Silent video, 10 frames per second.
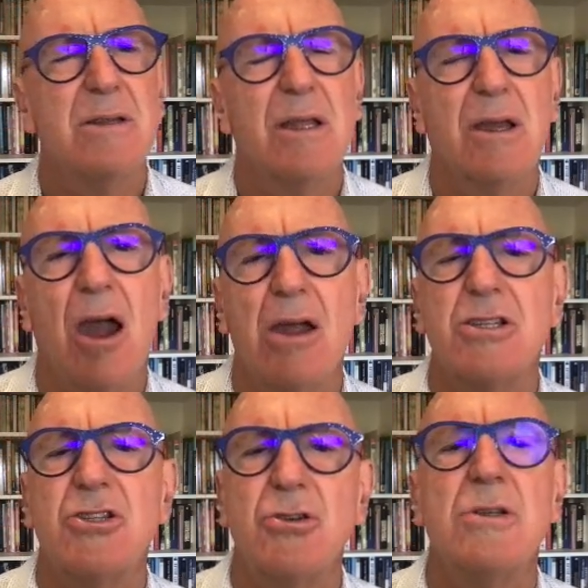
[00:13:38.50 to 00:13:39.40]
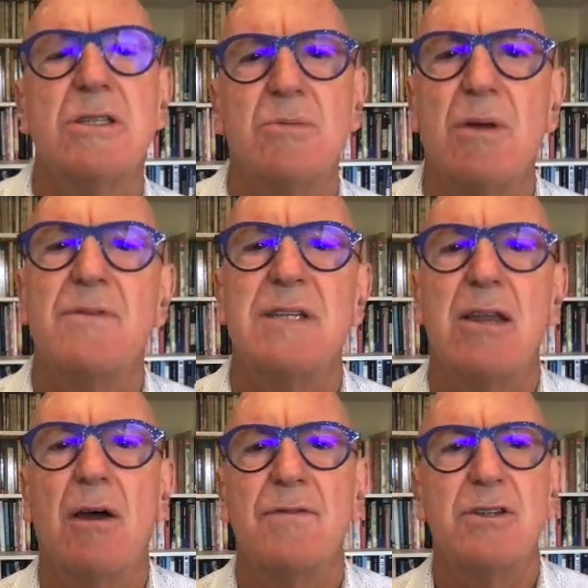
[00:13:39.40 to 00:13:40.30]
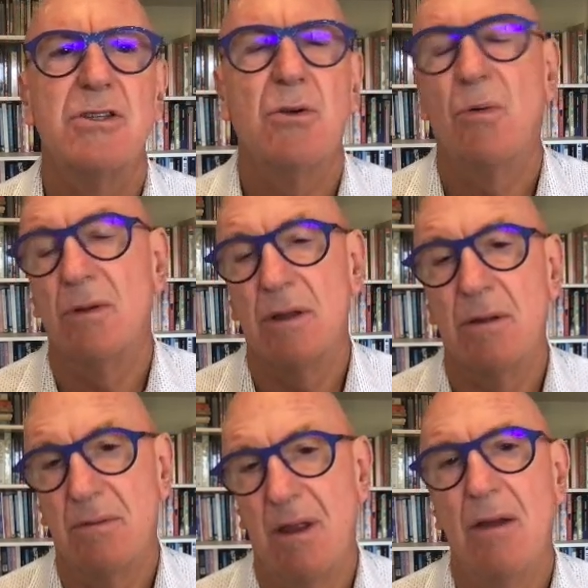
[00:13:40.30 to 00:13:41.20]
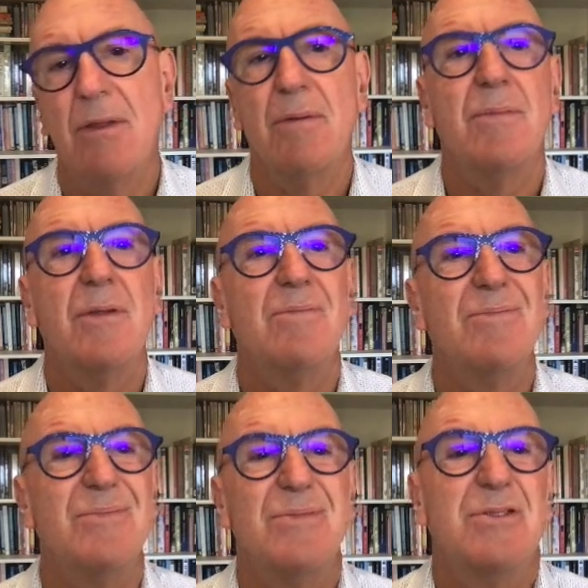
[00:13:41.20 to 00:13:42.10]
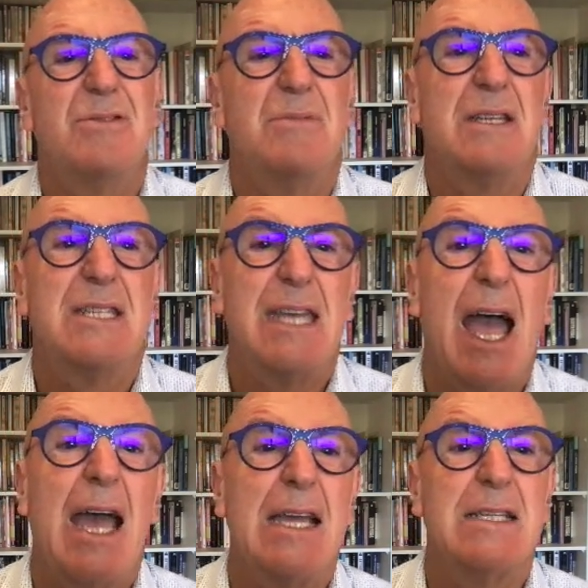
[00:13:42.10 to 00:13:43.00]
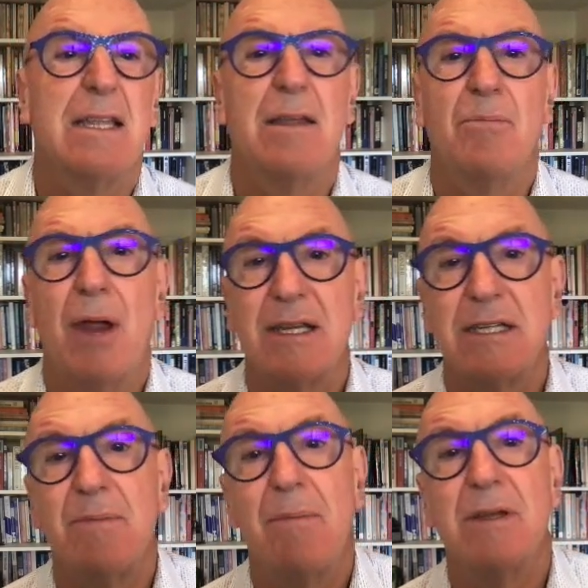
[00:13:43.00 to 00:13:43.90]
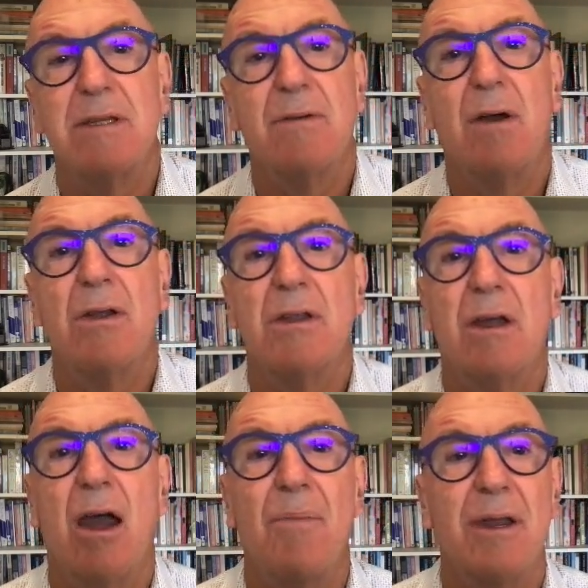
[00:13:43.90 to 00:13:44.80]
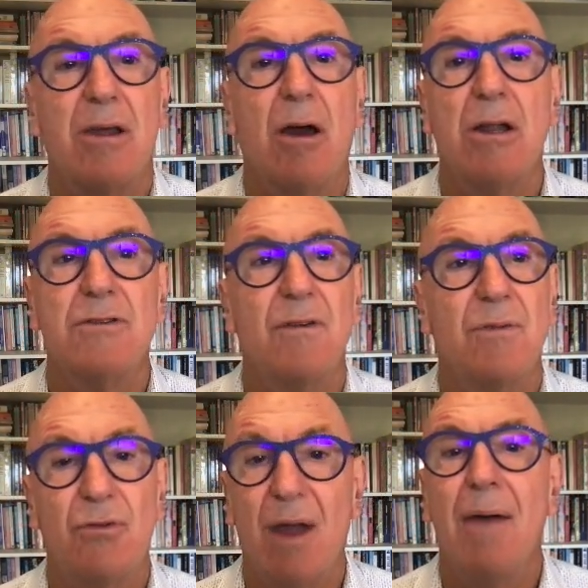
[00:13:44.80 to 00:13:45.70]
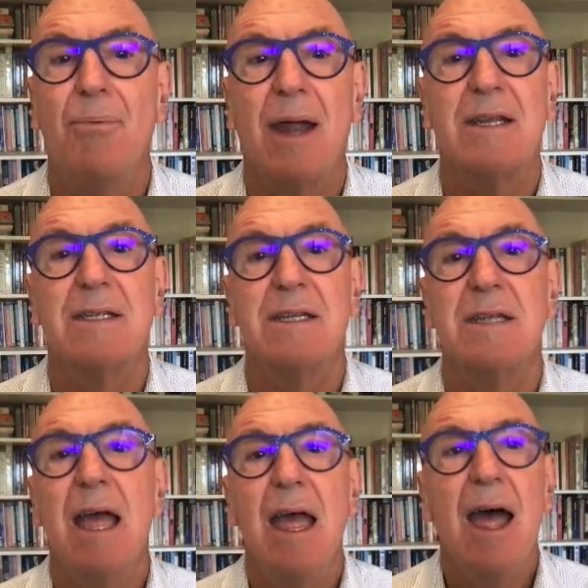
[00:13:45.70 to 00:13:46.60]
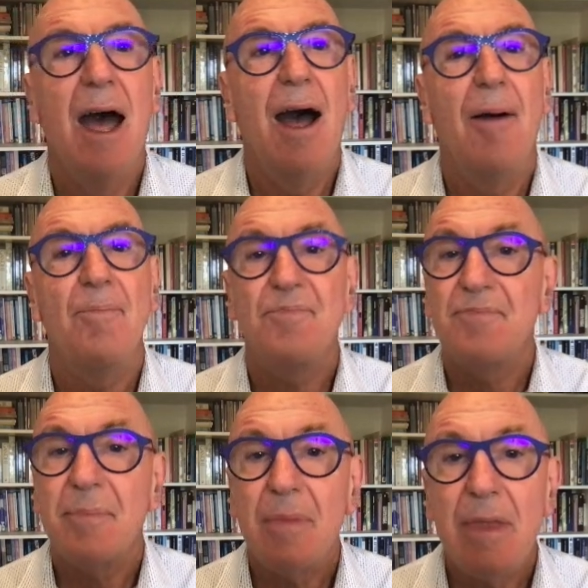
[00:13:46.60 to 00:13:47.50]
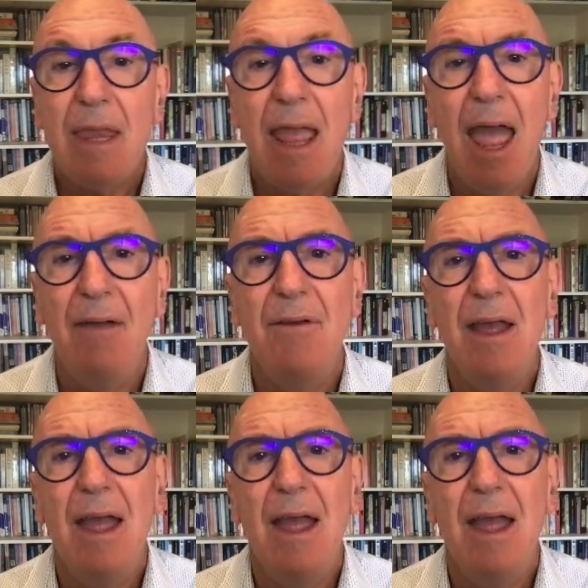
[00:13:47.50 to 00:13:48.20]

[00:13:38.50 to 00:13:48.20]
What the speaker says: chiro students that we've sent off to school, the CAs and the practice members that have gone to chiropractic college through our practices, have